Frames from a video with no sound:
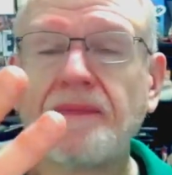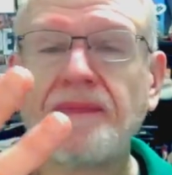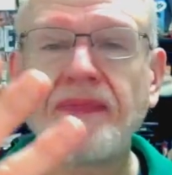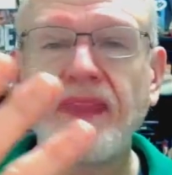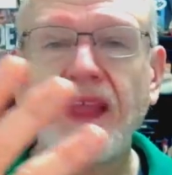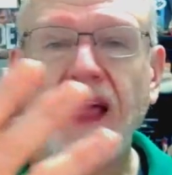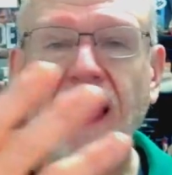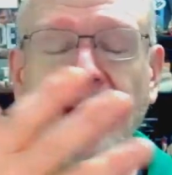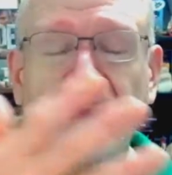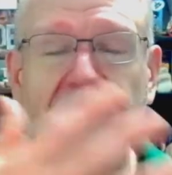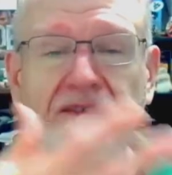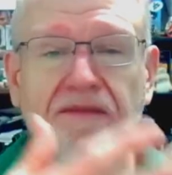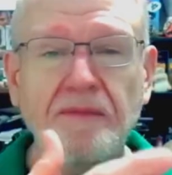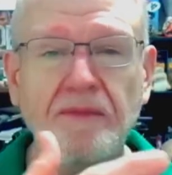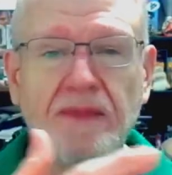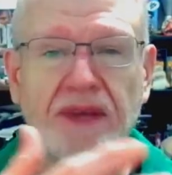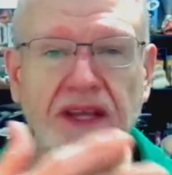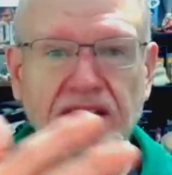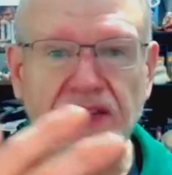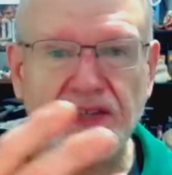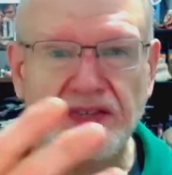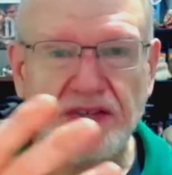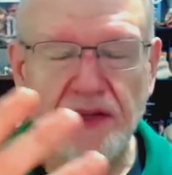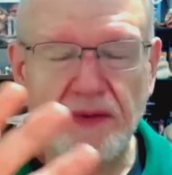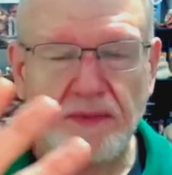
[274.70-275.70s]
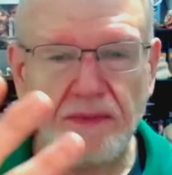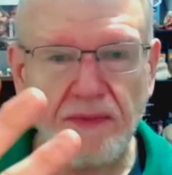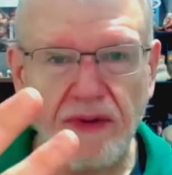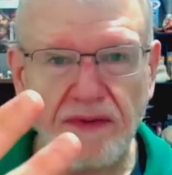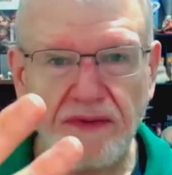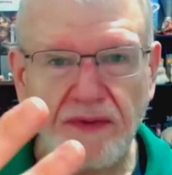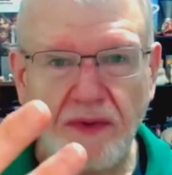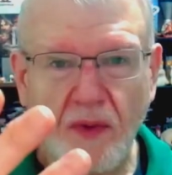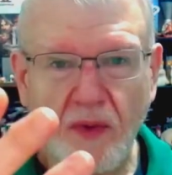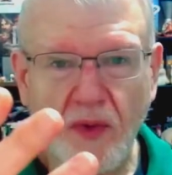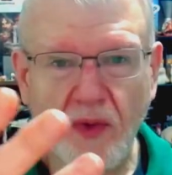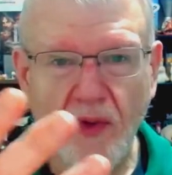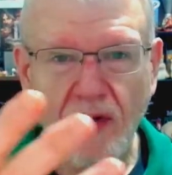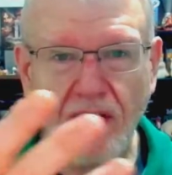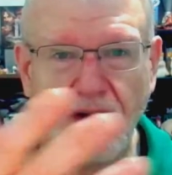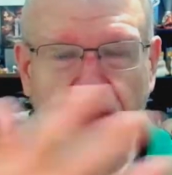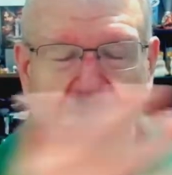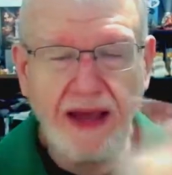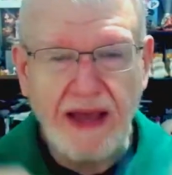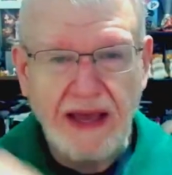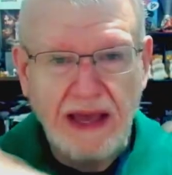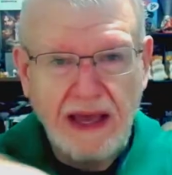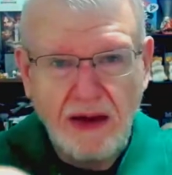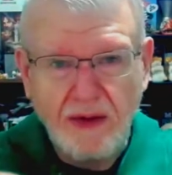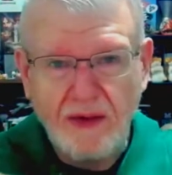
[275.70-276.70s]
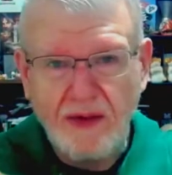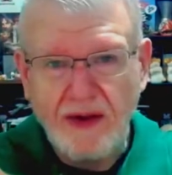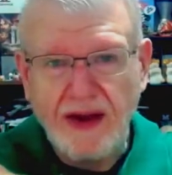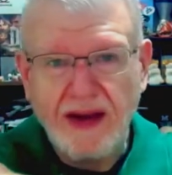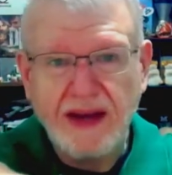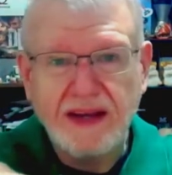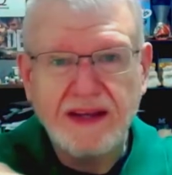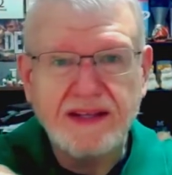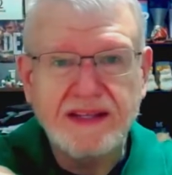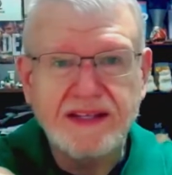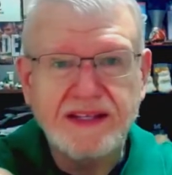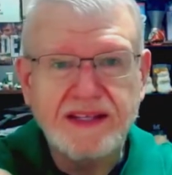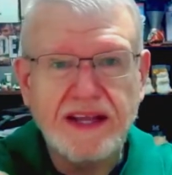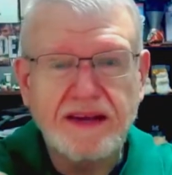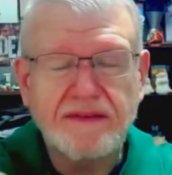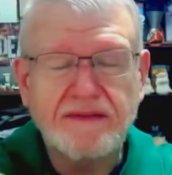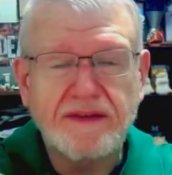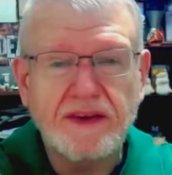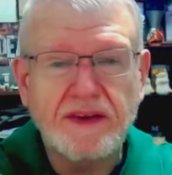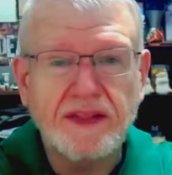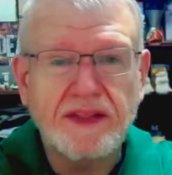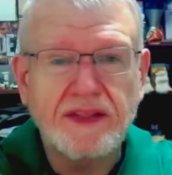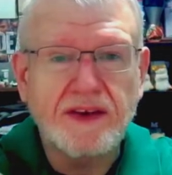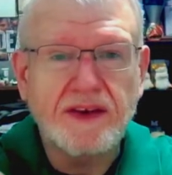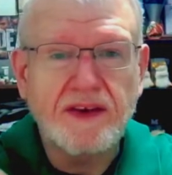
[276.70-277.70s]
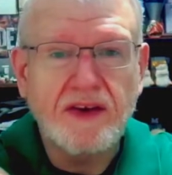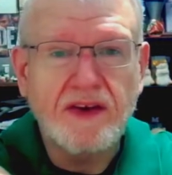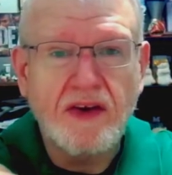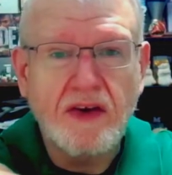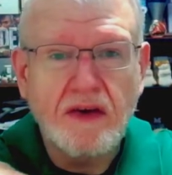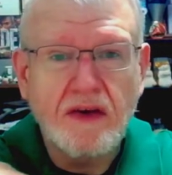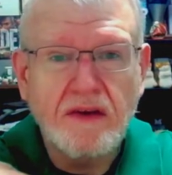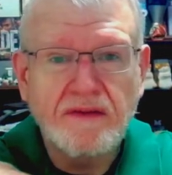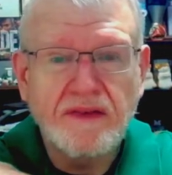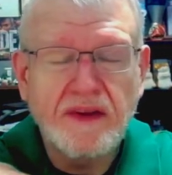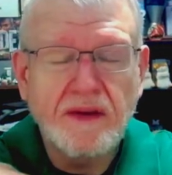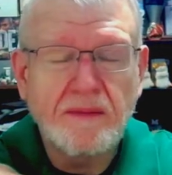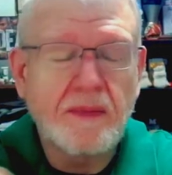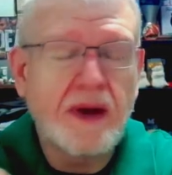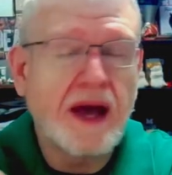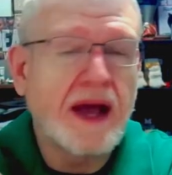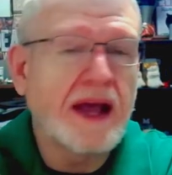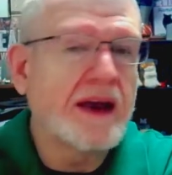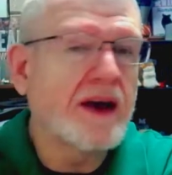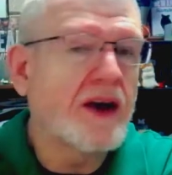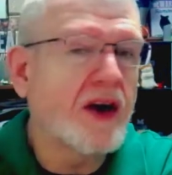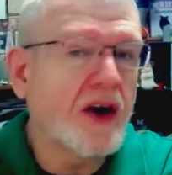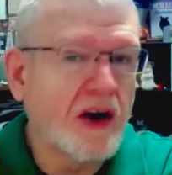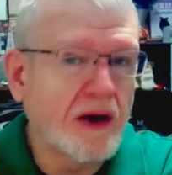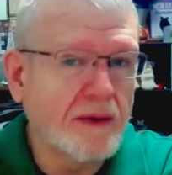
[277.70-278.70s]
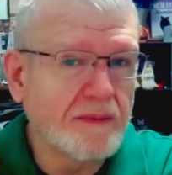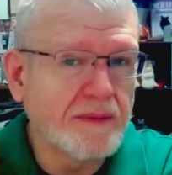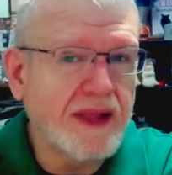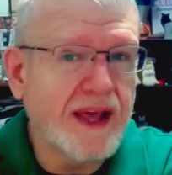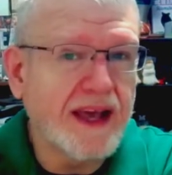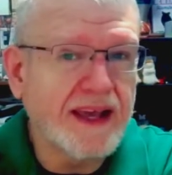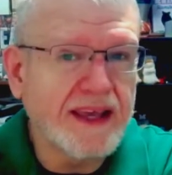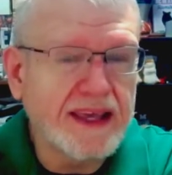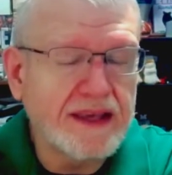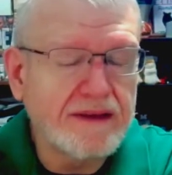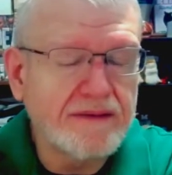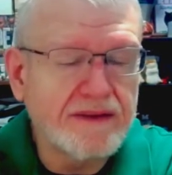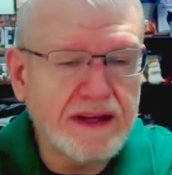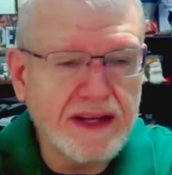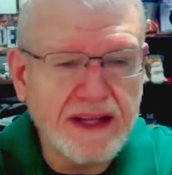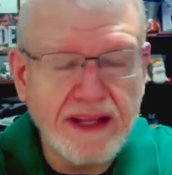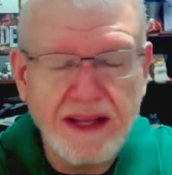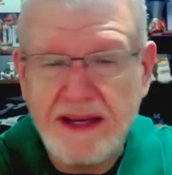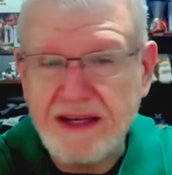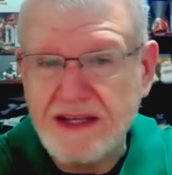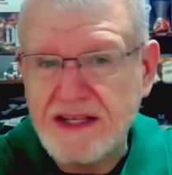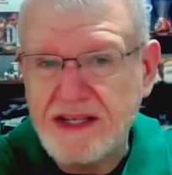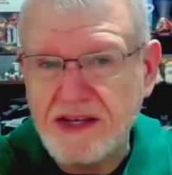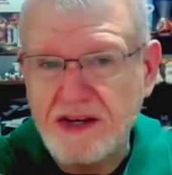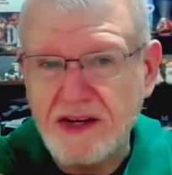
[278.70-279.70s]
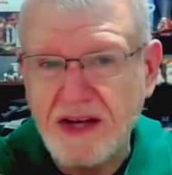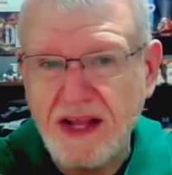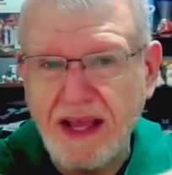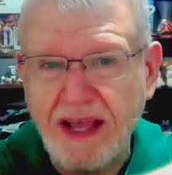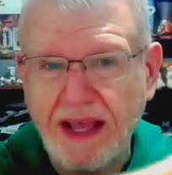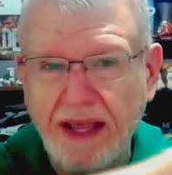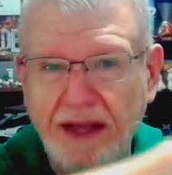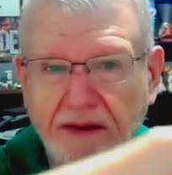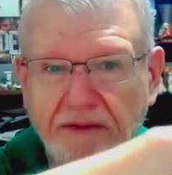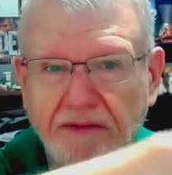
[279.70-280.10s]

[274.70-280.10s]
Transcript: I've mentioned before how I severed the nerve in my arm, like even yesterday.